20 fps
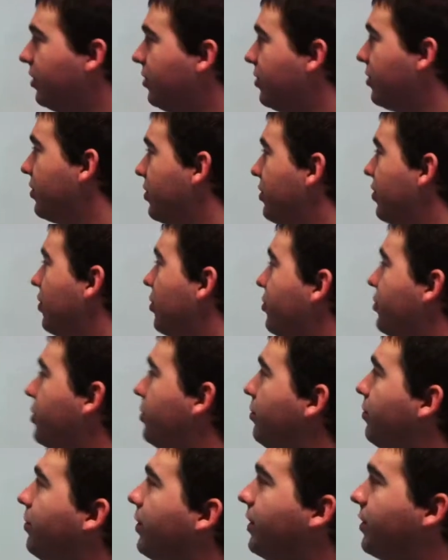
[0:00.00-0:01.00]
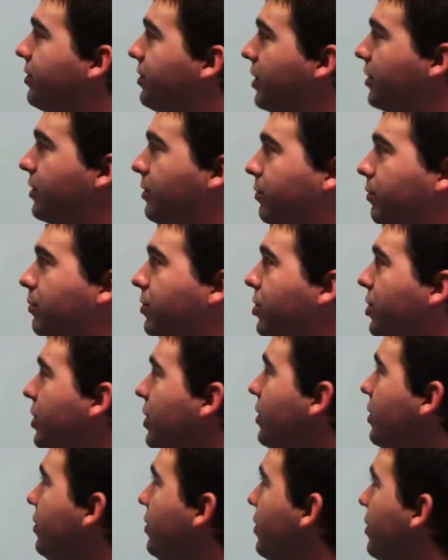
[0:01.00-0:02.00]
The hosting provider sets up a
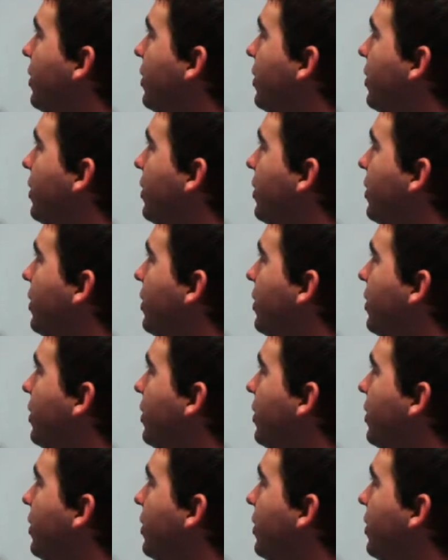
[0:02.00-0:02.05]
machine,